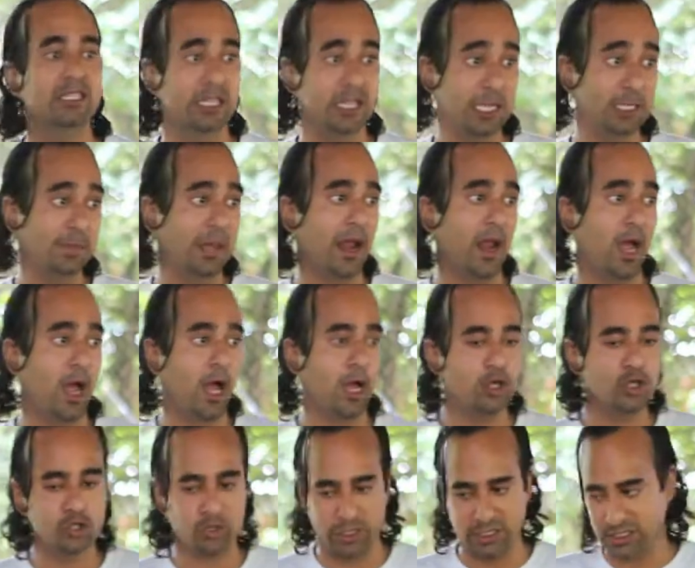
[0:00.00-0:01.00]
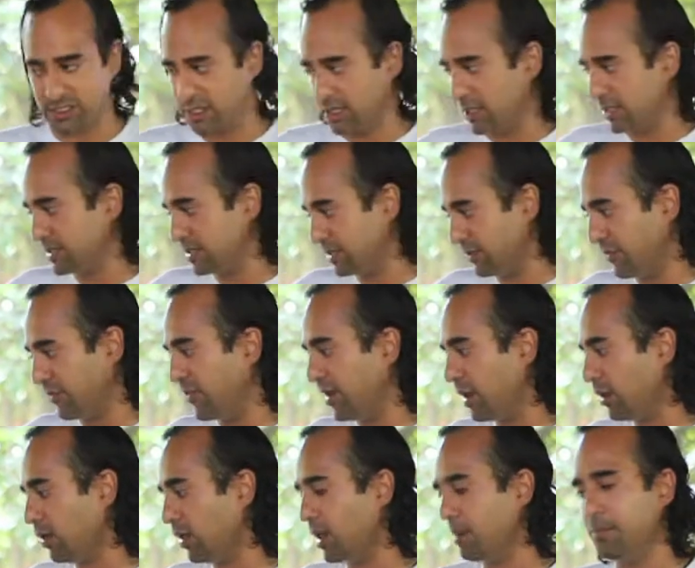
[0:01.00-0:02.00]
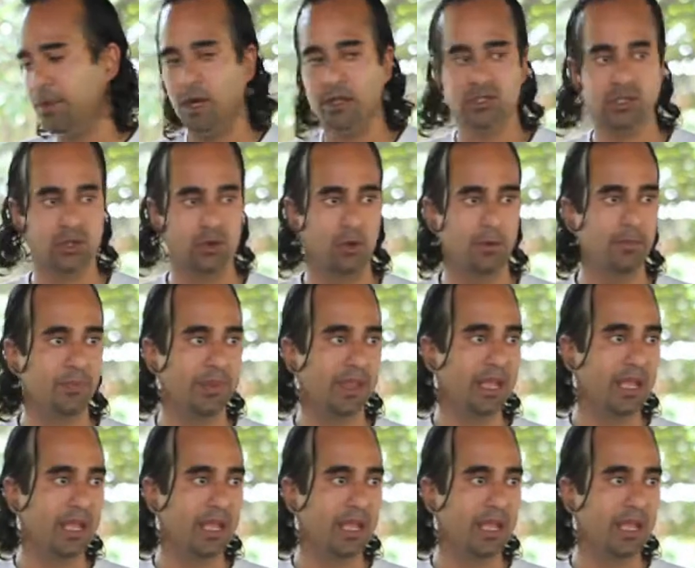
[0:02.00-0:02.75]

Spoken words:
So it takes about 100 to fill a bottle,